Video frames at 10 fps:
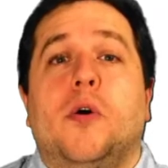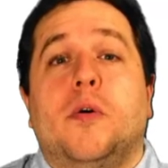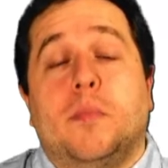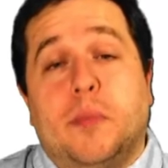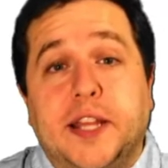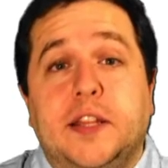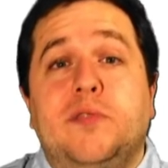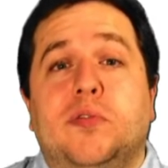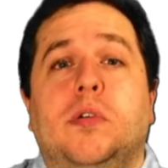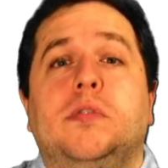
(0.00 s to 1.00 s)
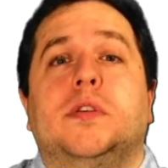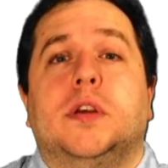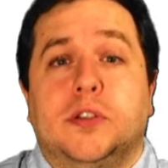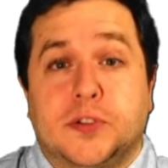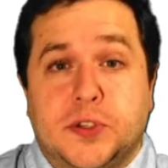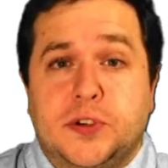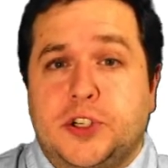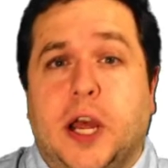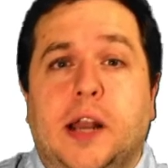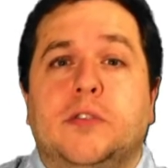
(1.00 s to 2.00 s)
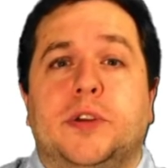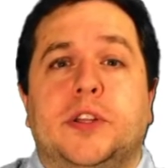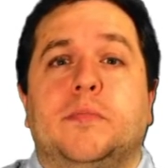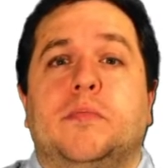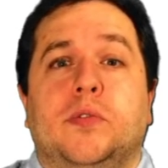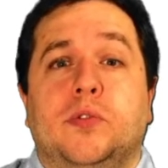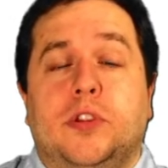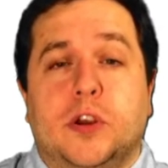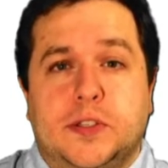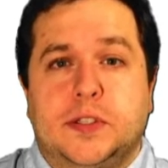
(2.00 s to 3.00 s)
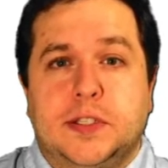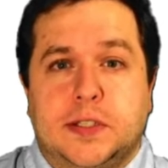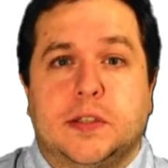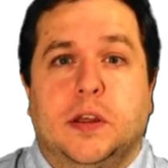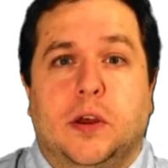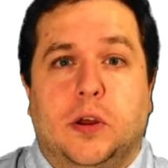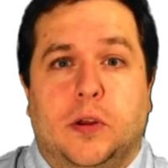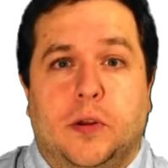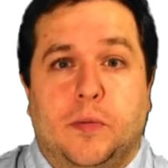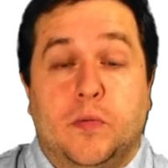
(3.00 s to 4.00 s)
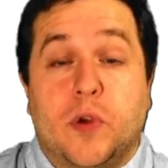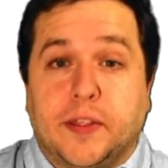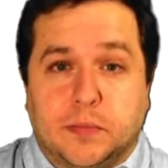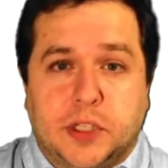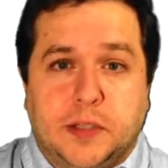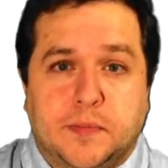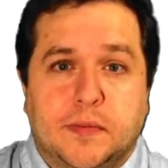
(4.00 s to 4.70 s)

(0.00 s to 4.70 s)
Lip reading: By default, the search algorithm does this randomly,